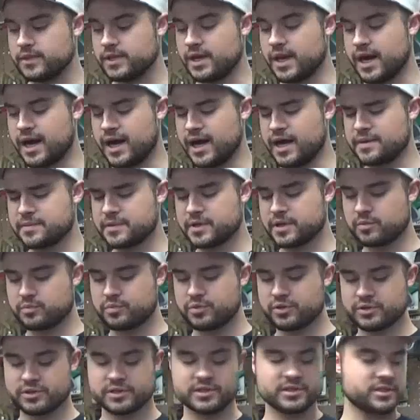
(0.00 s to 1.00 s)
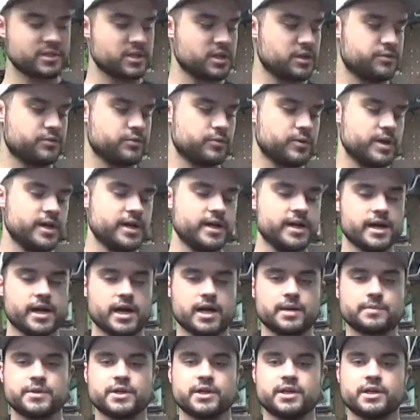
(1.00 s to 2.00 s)
I'm going to put this stuff away.
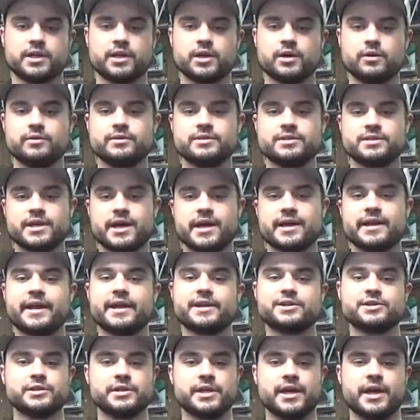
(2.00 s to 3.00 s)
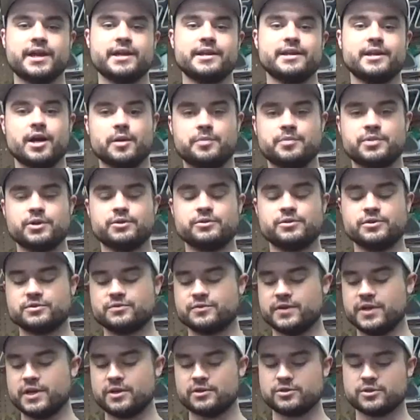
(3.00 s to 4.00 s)
I'm going to go inside and actually edit and upload this
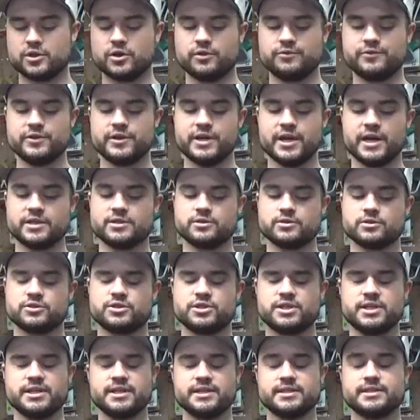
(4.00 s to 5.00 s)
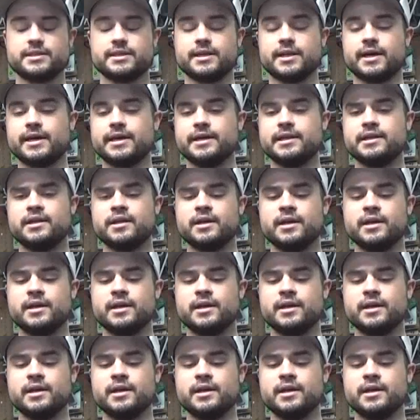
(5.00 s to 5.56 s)
video, so I hope you guys are seeing it tonight.